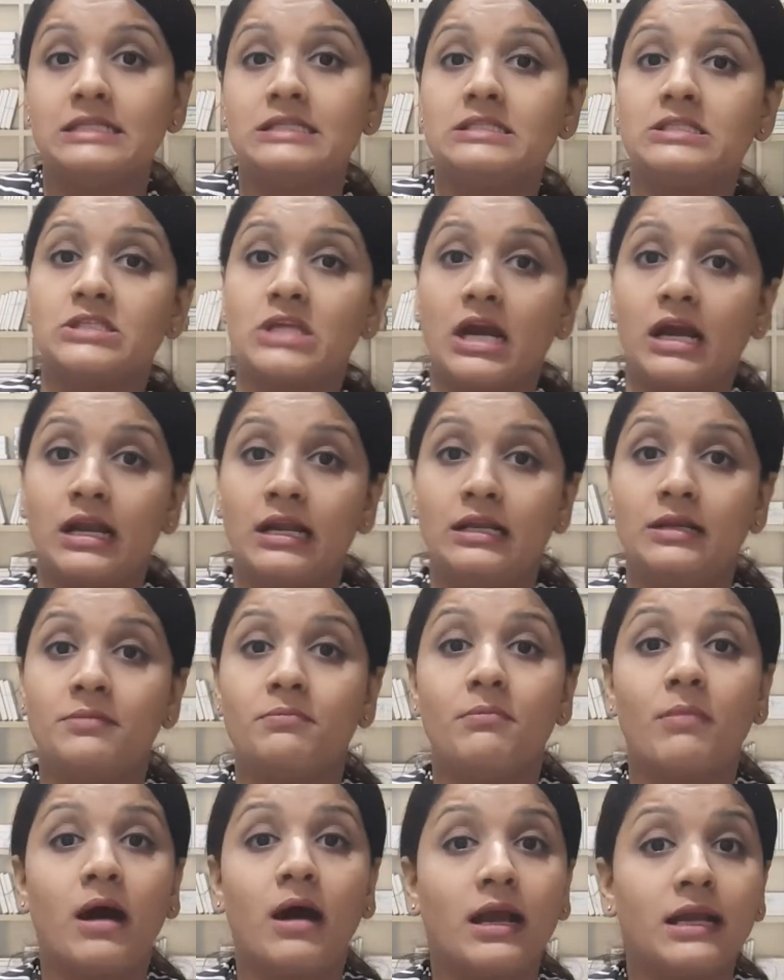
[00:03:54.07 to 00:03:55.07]
child
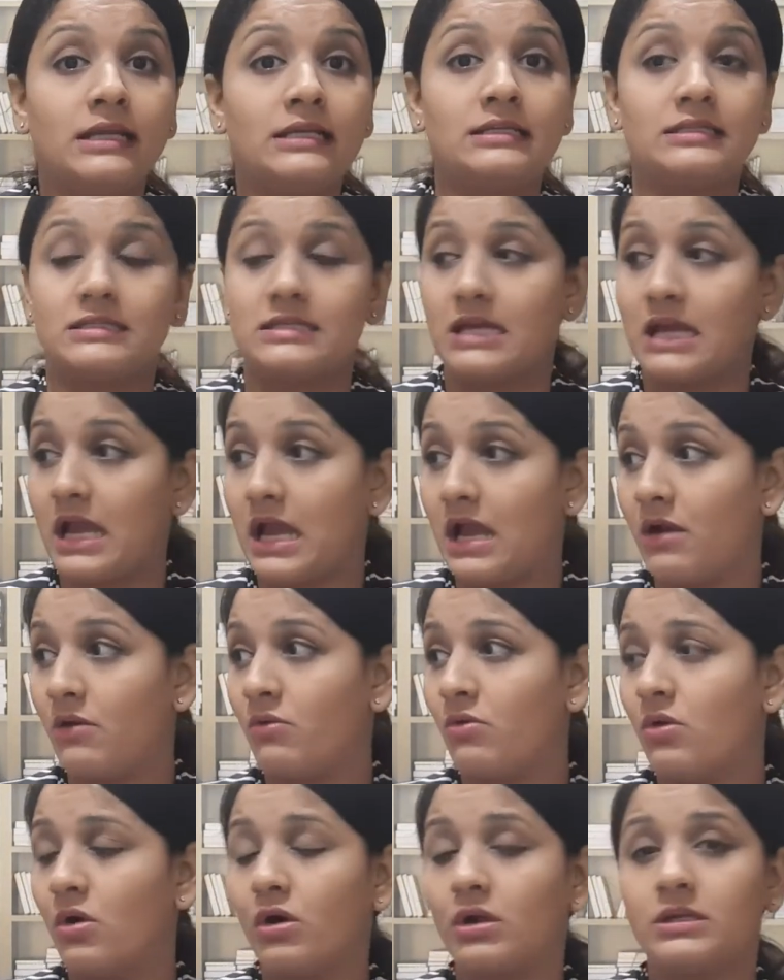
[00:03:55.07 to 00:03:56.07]
might have
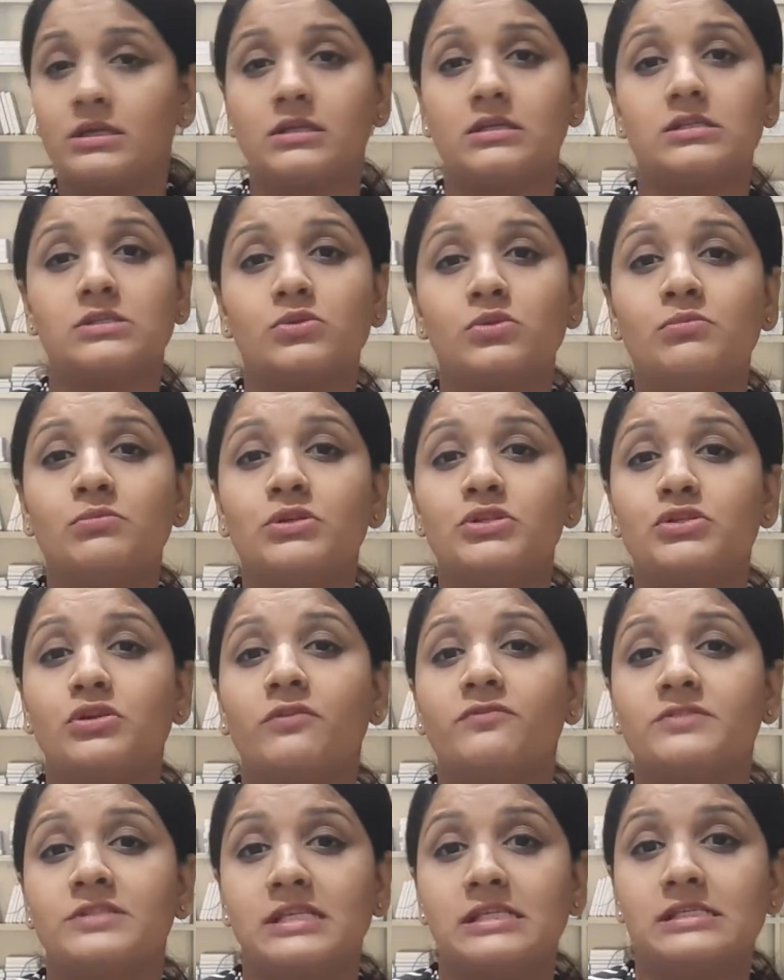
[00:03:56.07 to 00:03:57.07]
got so much
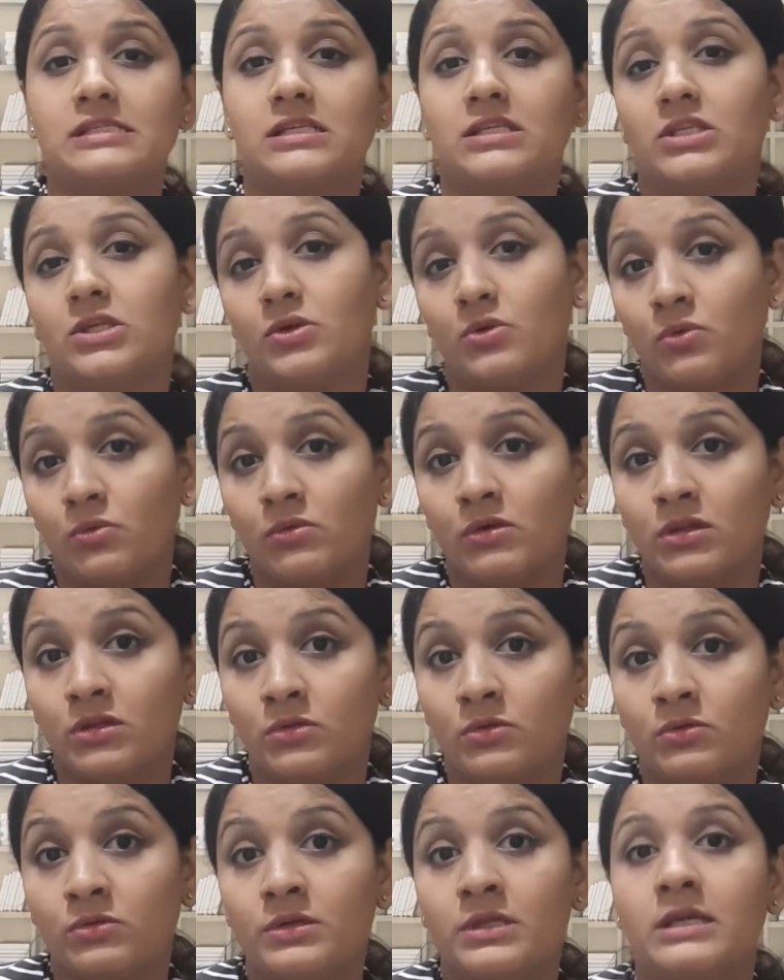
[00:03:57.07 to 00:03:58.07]
of sensory
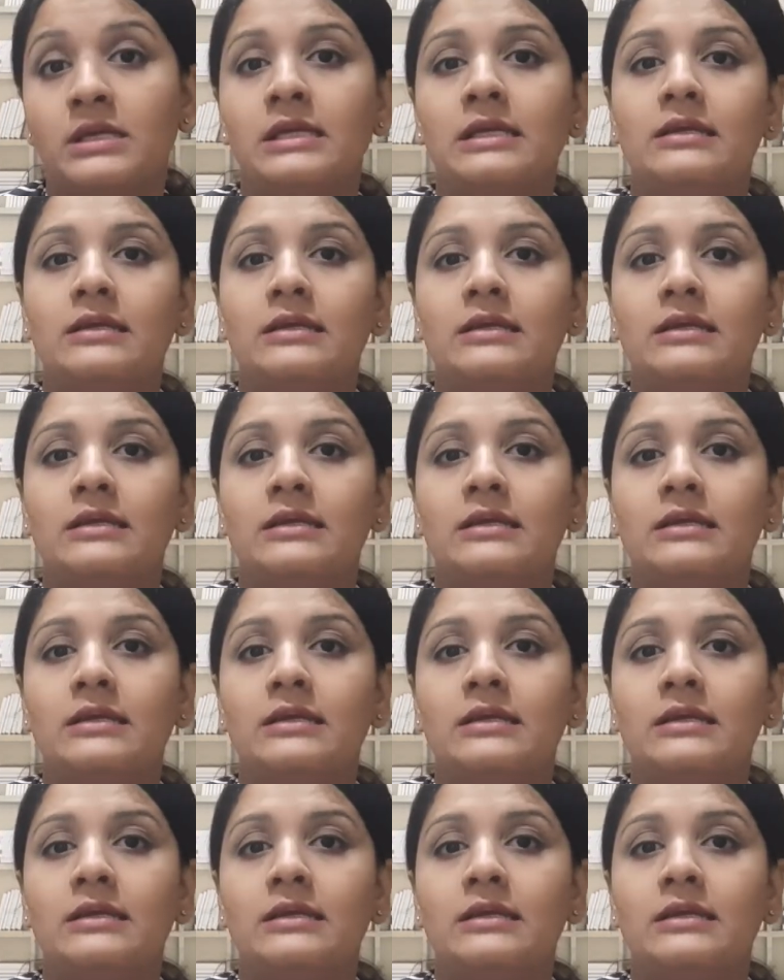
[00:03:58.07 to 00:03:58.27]
overload.